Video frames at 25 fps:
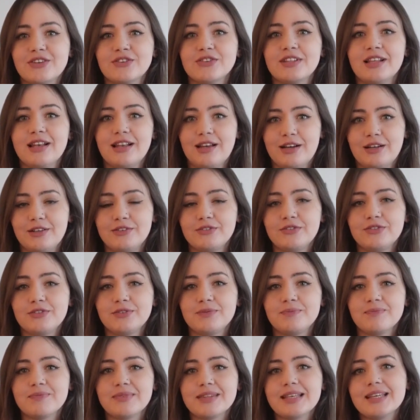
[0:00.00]
on the love.
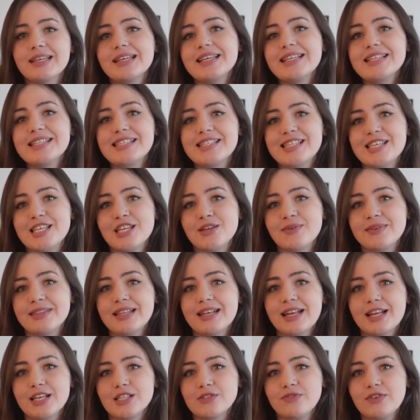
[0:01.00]
See you in
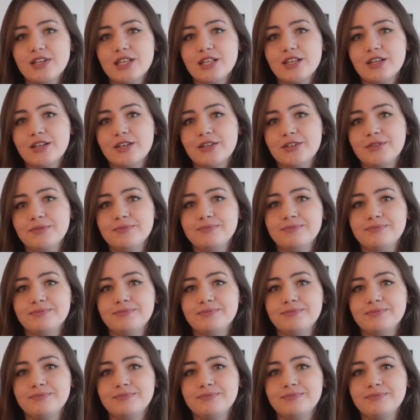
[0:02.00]
the next video.